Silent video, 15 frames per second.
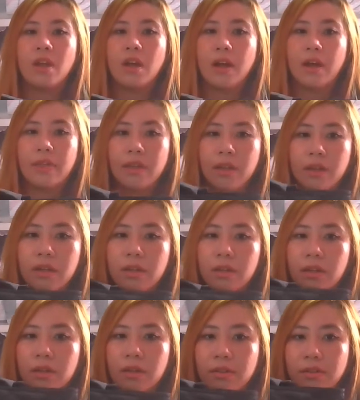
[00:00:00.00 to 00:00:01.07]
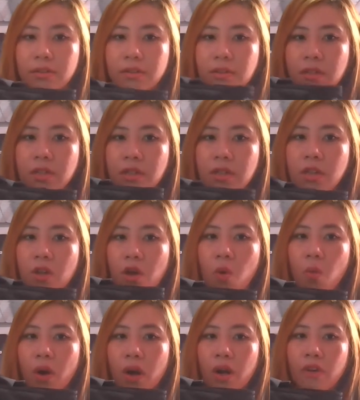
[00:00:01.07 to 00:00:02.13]
I think
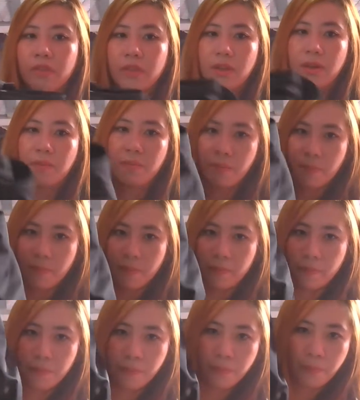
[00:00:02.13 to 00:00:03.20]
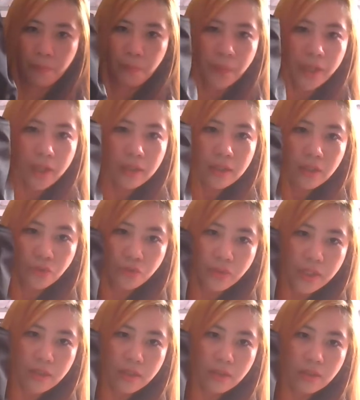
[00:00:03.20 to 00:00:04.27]
one of the biggest
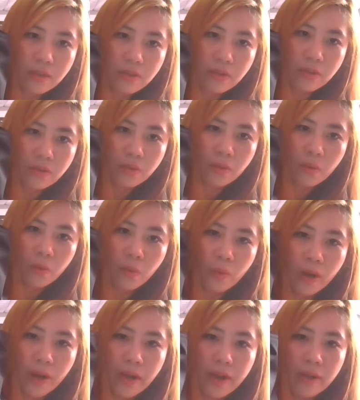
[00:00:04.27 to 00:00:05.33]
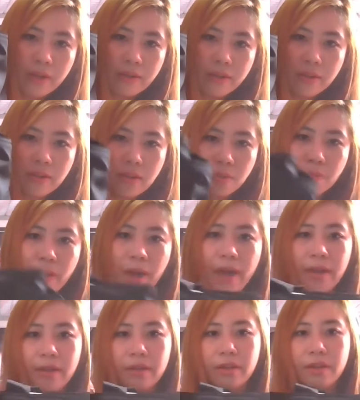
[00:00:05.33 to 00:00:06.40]
reasons why this
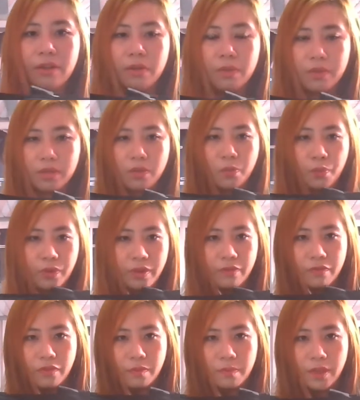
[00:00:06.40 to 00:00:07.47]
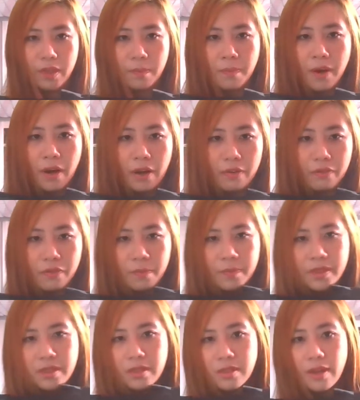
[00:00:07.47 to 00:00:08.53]
bag was a win for me, apart from
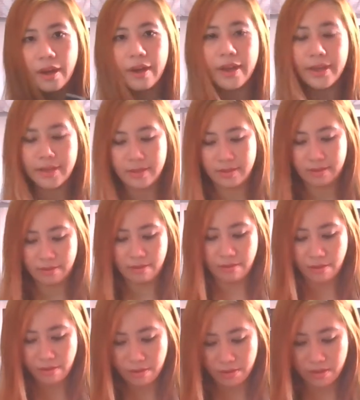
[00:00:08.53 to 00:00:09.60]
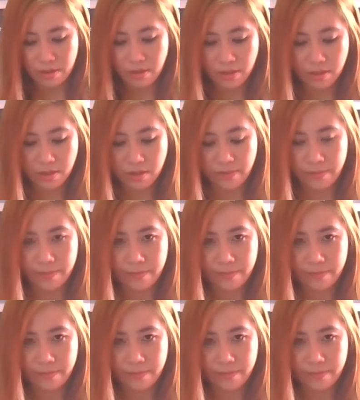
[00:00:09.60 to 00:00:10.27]
the size, is